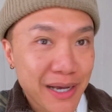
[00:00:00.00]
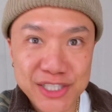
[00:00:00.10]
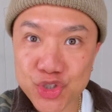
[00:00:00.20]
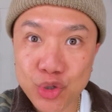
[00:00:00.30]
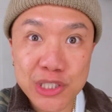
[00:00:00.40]
about
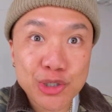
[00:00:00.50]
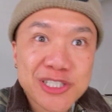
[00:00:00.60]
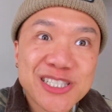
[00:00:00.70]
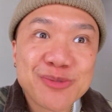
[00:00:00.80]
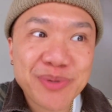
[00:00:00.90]
to do a little
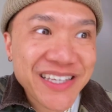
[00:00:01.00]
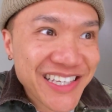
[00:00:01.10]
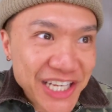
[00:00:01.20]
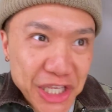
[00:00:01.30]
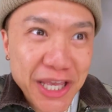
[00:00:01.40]

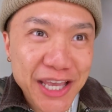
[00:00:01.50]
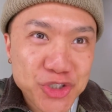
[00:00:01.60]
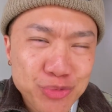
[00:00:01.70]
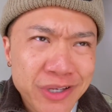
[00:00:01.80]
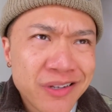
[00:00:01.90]
speaking
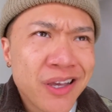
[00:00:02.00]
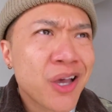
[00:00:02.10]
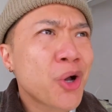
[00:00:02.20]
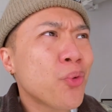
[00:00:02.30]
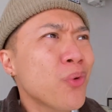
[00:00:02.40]
engagement.
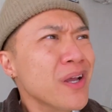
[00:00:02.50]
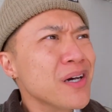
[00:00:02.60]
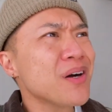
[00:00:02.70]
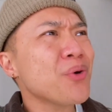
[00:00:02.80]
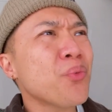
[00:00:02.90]
What
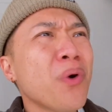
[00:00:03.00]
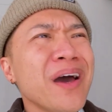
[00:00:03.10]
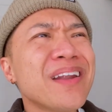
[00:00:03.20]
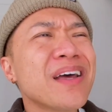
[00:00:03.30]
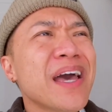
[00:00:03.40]
a
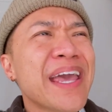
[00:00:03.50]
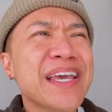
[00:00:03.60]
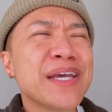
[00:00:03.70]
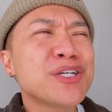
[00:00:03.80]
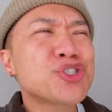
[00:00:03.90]
what
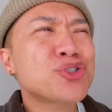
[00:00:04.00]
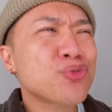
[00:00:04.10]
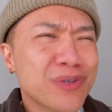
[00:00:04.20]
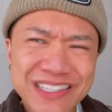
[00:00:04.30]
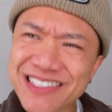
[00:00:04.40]
a
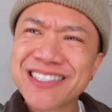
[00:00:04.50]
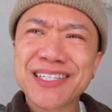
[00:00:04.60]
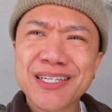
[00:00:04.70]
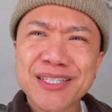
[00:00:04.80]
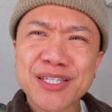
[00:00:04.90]
treat!
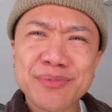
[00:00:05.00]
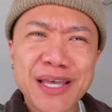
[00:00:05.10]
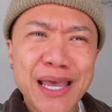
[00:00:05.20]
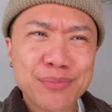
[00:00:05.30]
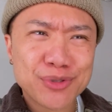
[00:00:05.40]
to be
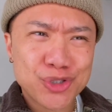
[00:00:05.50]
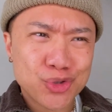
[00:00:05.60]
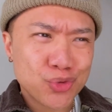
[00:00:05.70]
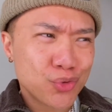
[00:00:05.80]
able to